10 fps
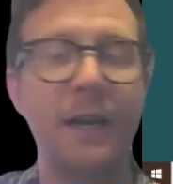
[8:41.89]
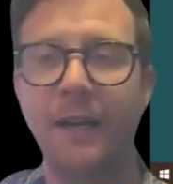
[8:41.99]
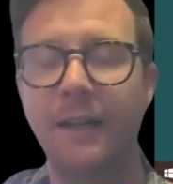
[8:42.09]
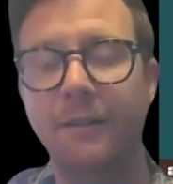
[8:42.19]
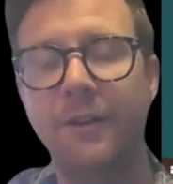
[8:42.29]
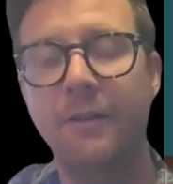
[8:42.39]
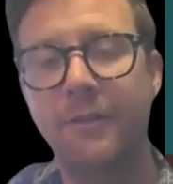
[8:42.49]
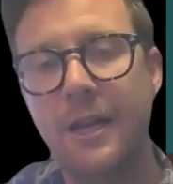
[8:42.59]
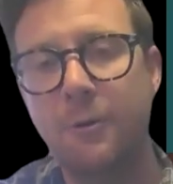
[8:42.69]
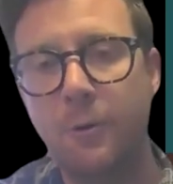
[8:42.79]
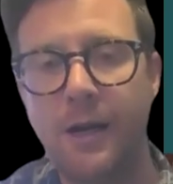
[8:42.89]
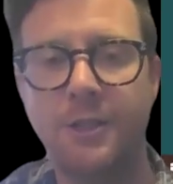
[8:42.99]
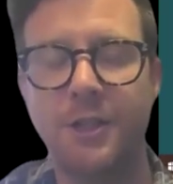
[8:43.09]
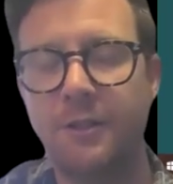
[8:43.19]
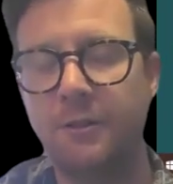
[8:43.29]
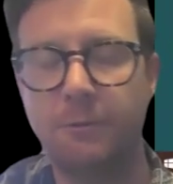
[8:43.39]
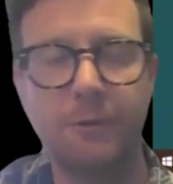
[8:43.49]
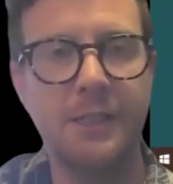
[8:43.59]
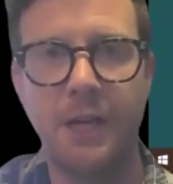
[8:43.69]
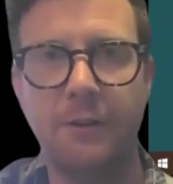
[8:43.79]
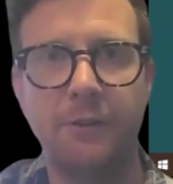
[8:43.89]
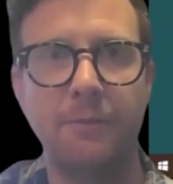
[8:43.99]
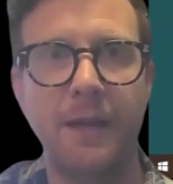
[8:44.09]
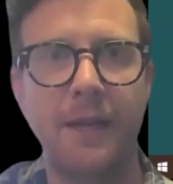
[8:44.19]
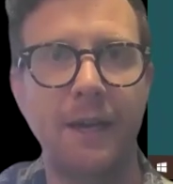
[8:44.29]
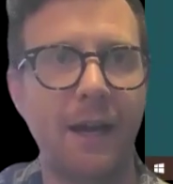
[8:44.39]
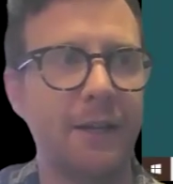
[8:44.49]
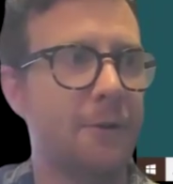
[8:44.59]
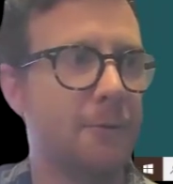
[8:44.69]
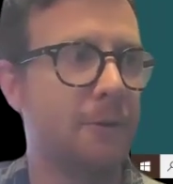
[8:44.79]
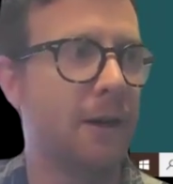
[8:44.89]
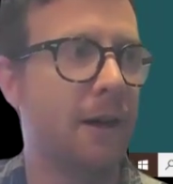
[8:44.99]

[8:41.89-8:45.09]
And if you have any questions, reach out to me. I know